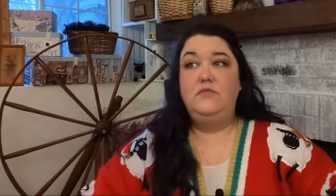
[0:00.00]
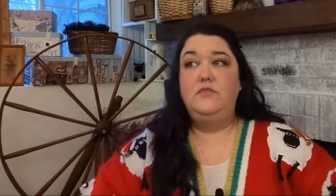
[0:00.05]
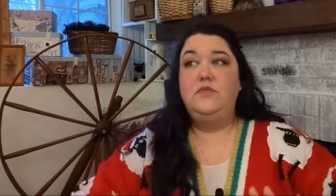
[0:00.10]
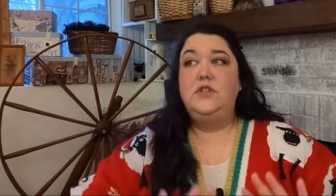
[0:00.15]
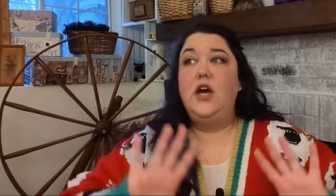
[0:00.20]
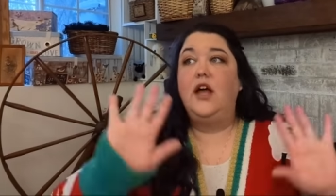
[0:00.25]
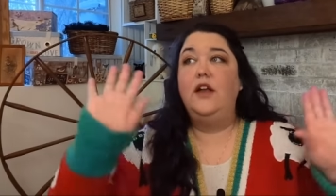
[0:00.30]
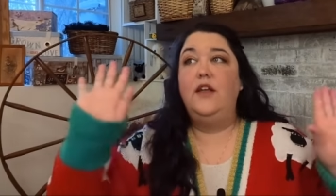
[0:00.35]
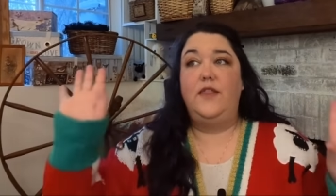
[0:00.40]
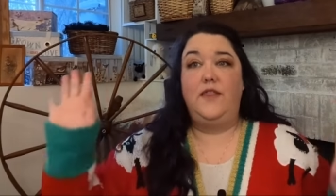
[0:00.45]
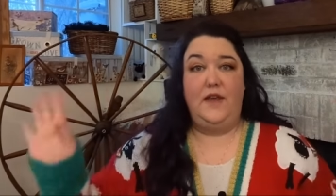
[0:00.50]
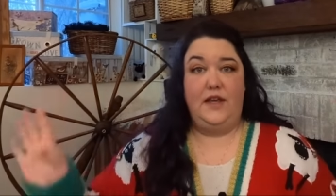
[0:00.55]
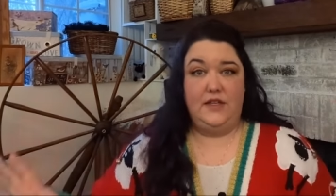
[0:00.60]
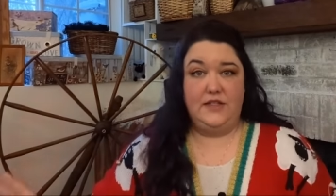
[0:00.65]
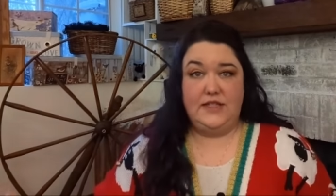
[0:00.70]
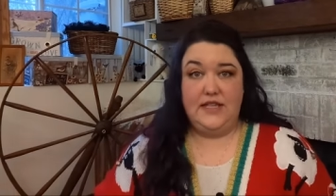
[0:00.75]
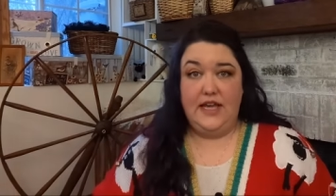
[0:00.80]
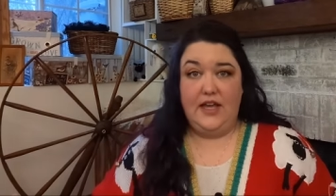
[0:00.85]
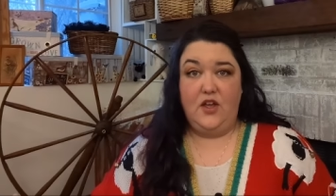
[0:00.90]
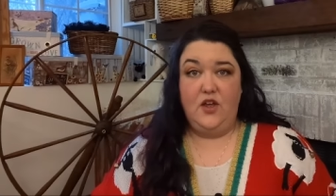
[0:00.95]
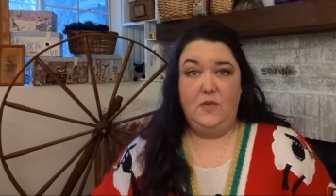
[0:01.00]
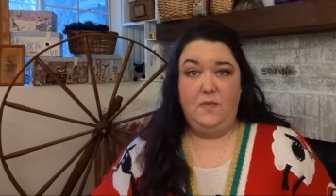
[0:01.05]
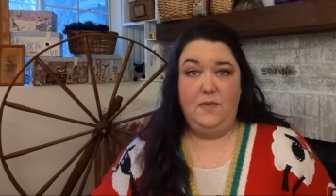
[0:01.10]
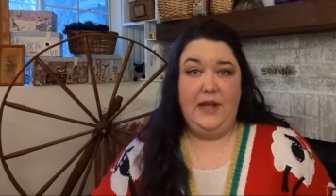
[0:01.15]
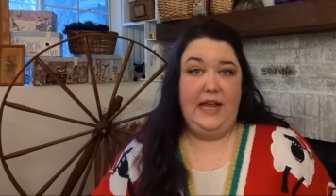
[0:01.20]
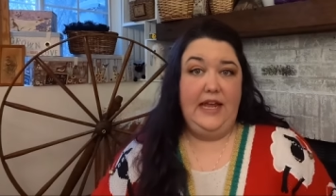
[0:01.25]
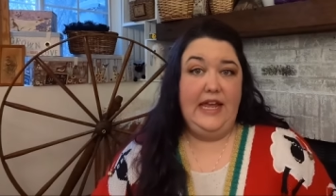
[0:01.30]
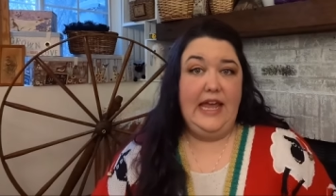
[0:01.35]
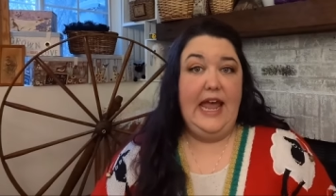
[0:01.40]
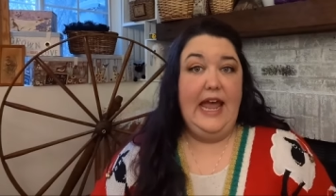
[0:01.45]
ton of things that could
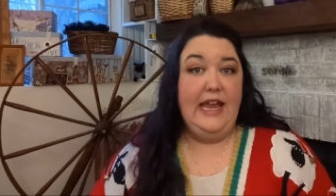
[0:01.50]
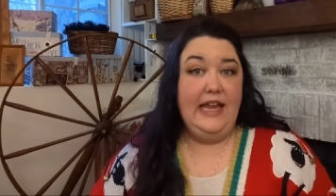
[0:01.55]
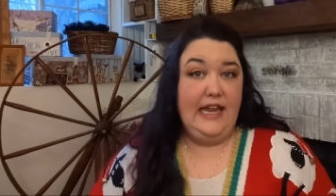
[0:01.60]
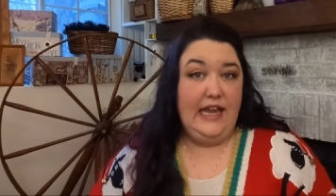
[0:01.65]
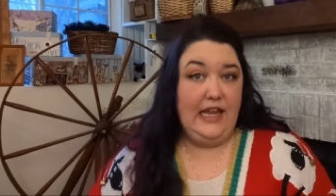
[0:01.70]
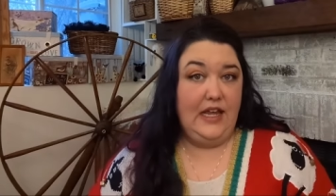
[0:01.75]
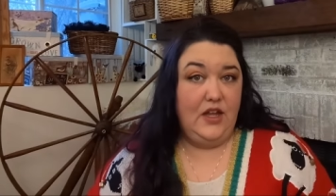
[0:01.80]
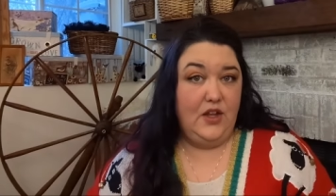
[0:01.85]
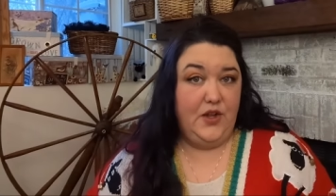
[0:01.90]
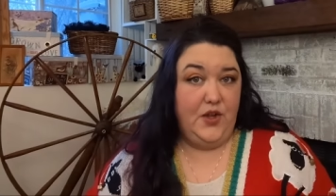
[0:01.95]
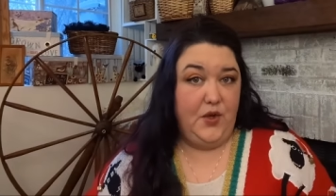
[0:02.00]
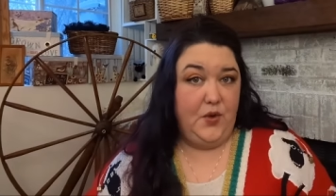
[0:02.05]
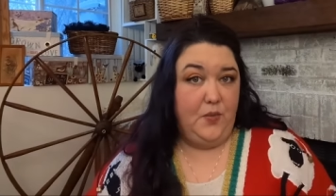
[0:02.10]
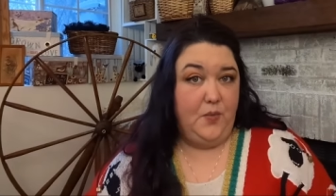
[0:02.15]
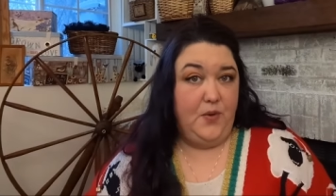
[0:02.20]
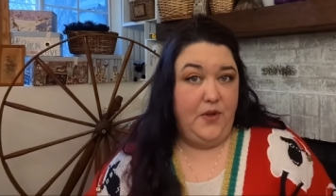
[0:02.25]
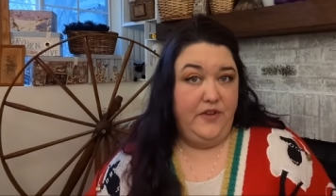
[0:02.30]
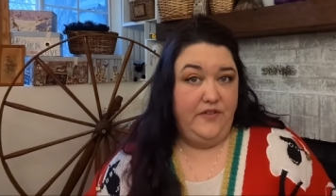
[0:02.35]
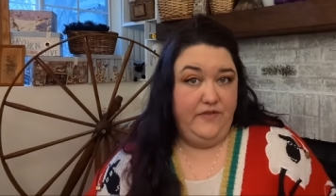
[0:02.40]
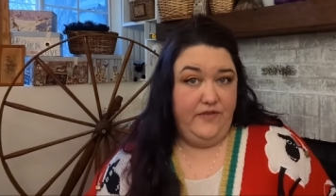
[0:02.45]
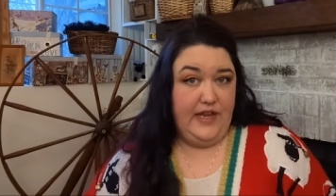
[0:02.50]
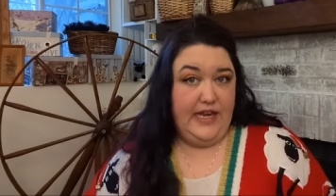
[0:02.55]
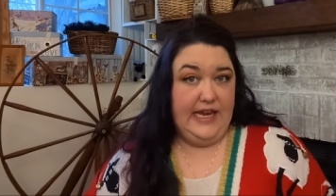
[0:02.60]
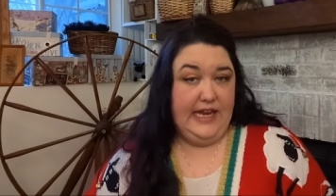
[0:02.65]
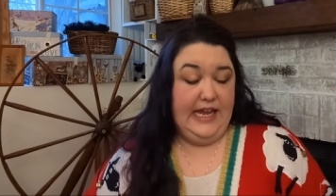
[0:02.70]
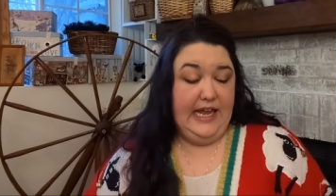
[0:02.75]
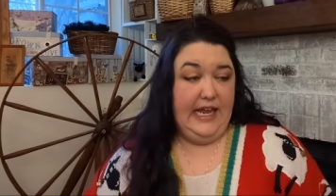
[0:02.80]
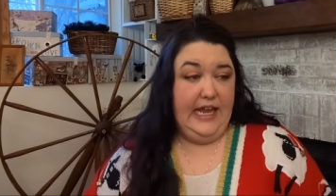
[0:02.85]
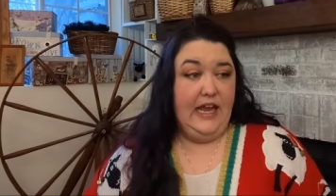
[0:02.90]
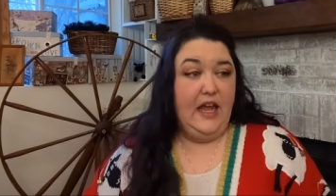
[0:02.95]
make any loom
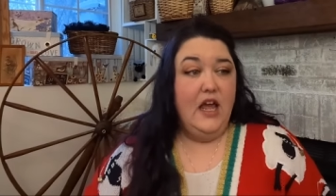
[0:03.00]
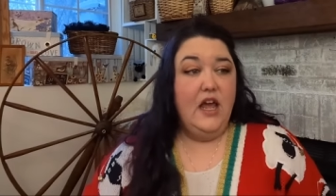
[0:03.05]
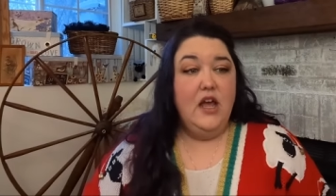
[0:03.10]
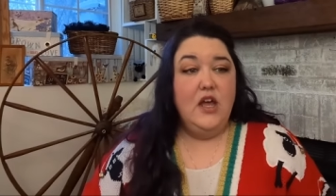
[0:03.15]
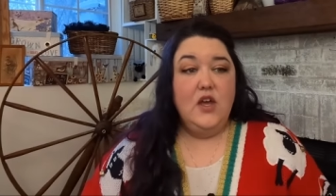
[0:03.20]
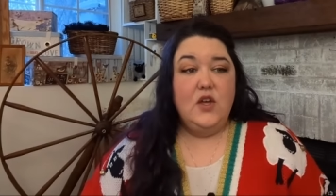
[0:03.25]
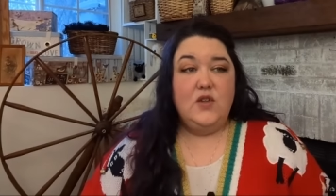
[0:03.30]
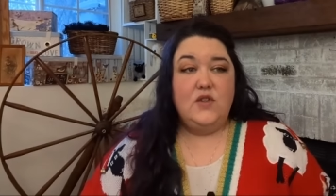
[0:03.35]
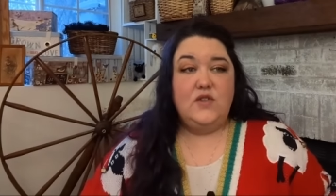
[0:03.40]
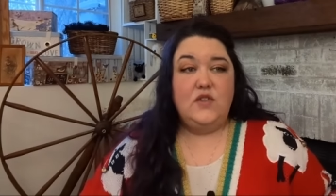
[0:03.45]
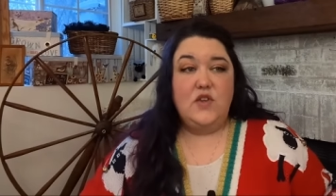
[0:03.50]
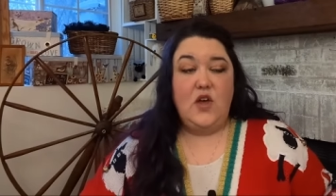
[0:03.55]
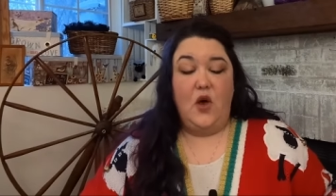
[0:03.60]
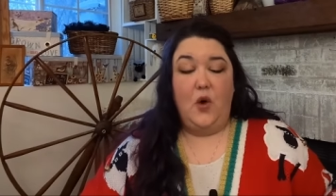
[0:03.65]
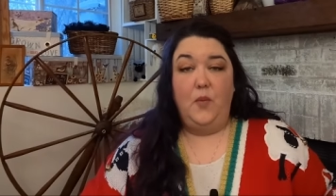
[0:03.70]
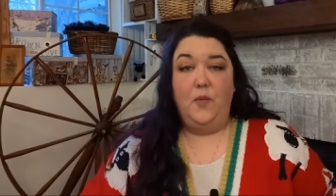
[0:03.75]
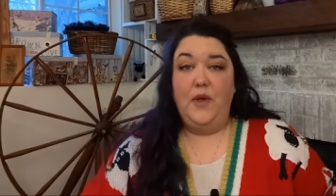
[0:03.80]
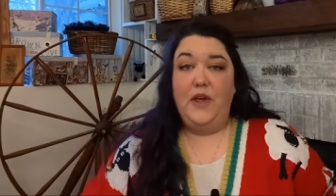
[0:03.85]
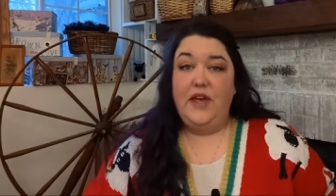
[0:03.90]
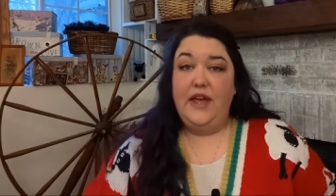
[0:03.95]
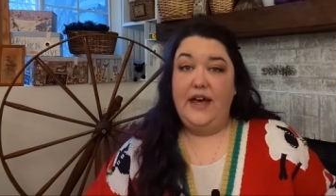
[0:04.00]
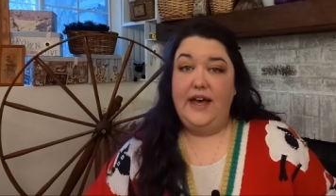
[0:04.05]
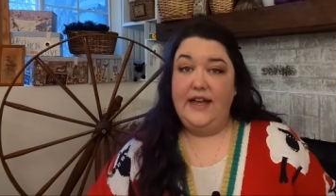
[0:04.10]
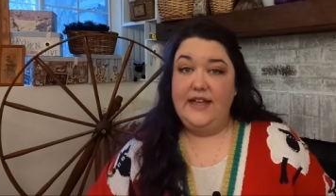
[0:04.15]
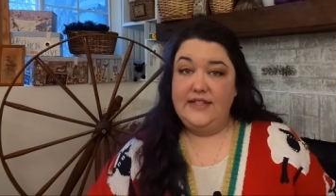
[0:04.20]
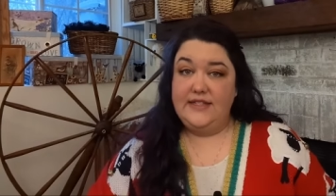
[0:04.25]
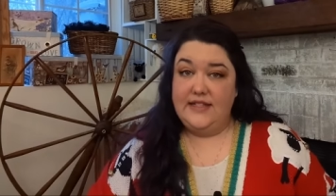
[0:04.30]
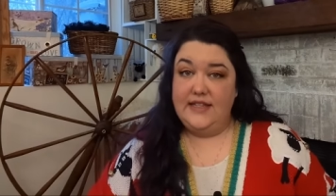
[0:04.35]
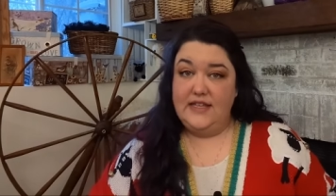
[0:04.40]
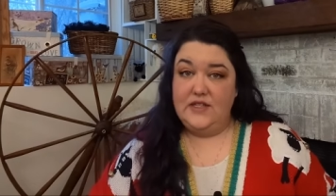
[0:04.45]
finicky so
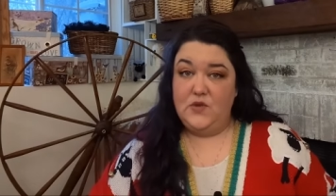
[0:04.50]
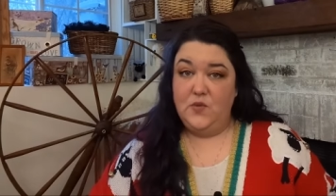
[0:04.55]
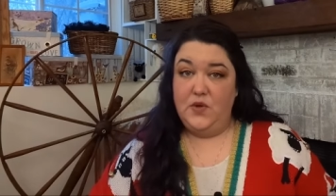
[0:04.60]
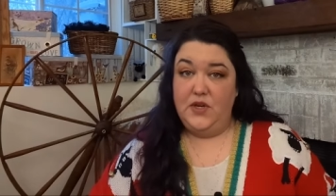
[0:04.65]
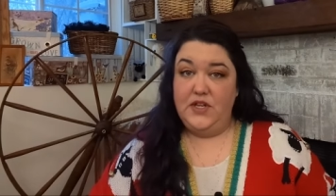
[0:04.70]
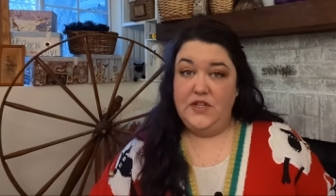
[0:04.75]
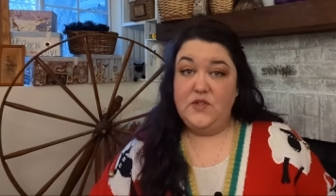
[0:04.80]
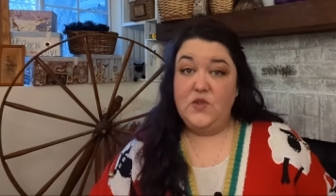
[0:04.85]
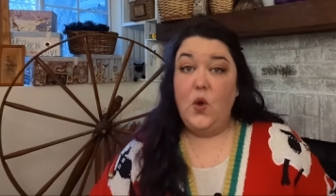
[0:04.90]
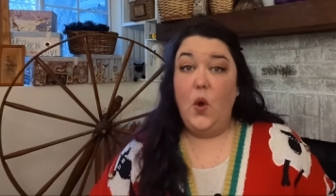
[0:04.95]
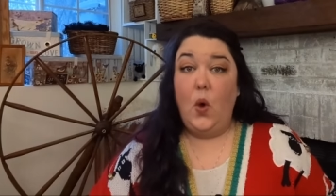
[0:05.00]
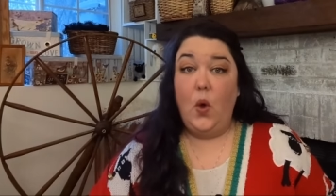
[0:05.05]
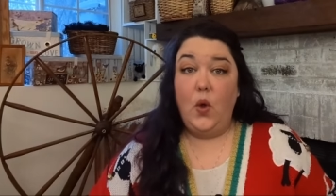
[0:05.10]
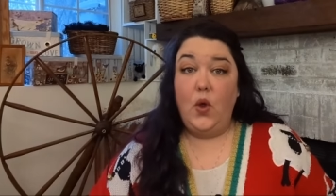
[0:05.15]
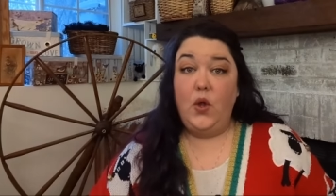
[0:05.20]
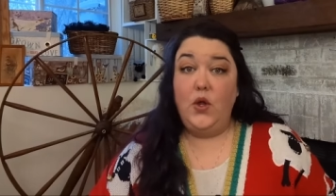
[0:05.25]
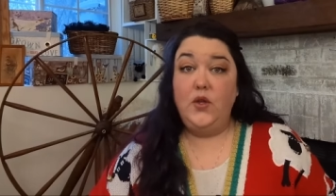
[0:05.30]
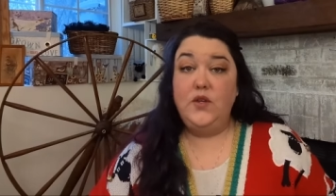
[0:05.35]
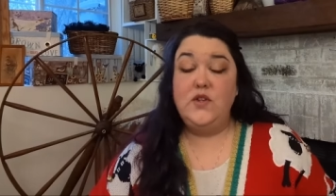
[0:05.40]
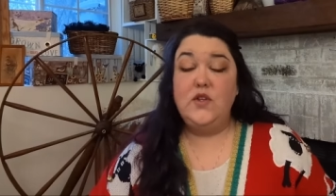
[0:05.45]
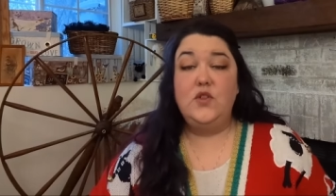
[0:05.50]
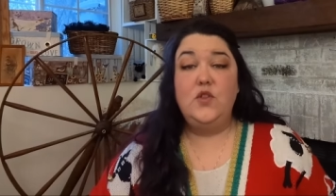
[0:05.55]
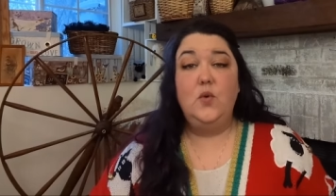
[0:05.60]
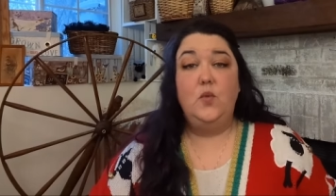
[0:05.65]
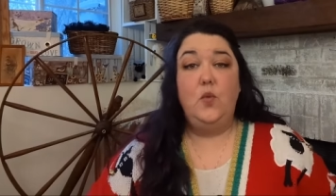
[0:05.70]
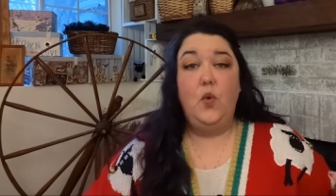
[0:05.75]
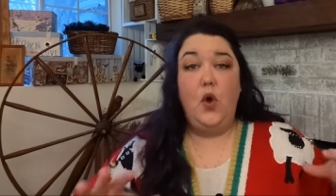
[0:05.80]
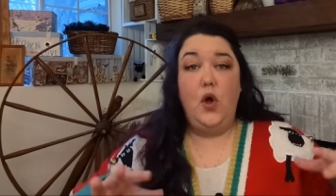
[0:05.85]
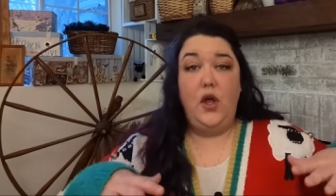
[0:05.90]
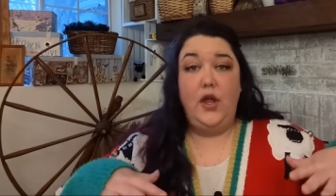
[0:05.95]
because this one is old the
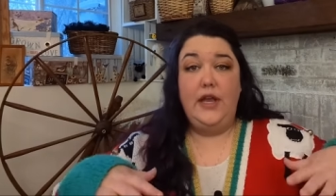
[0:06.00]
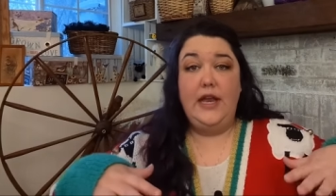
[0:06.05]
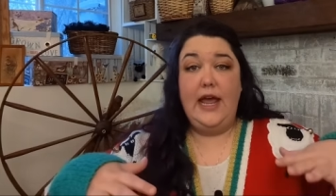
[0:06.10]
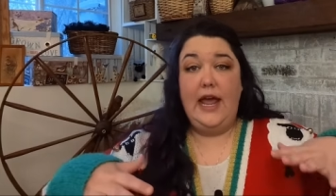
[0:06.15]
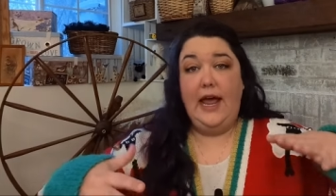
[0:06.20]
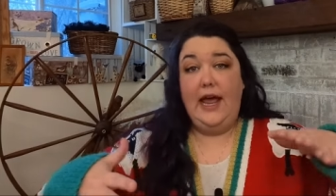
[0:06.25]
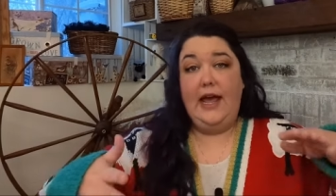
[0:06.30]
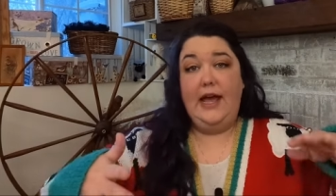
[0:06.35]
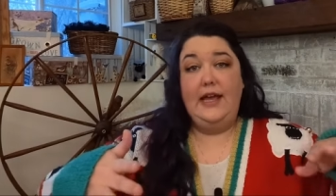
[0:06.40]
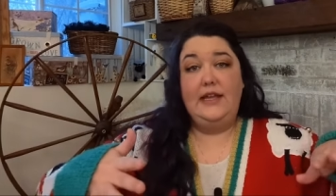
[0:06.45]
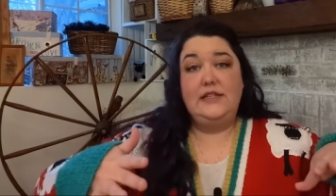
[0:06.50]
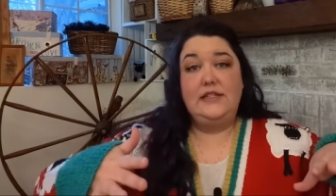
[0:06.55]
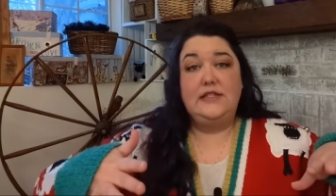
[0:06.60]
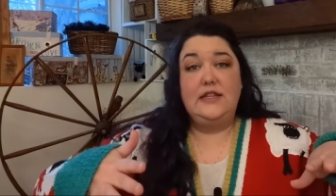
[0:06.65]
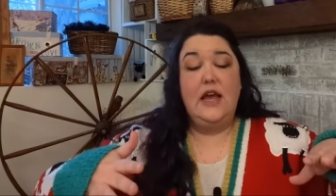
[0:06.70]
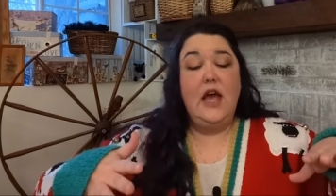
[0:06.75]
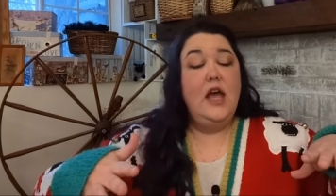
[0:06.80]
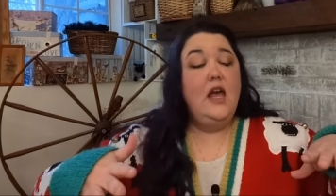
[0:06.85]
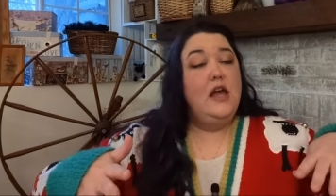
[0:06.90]
wood has